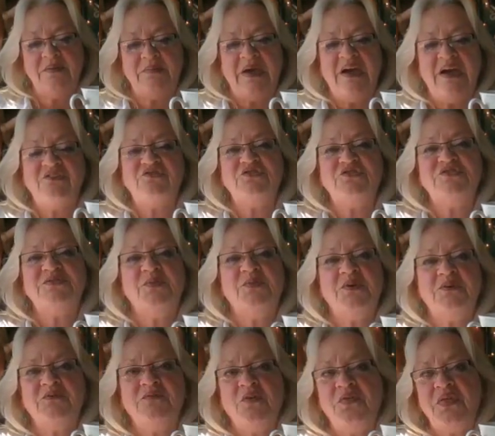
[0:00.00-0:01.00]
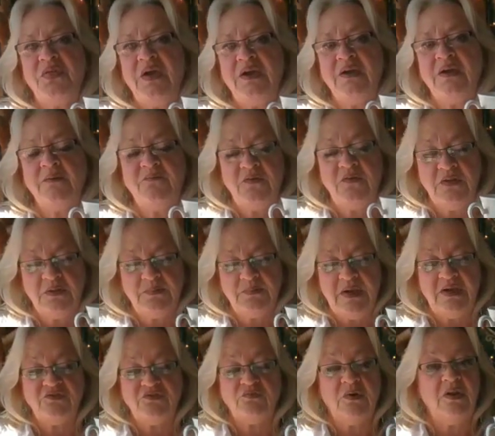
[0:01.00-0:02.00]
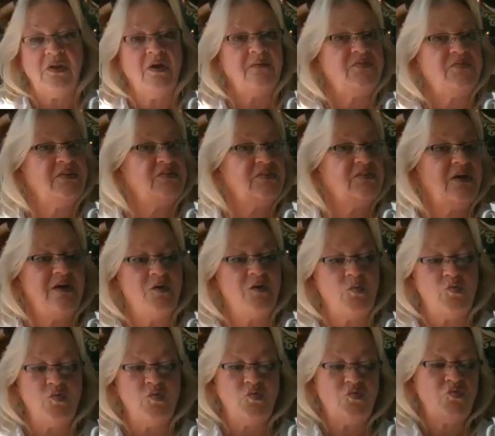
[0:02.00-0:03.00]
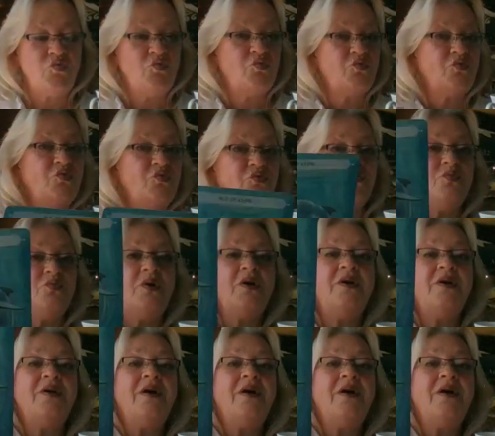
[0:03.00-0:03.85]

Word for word: Passion's a wonderful thing. I'm feeling passion right off this card. Ooh, ooh, ooh.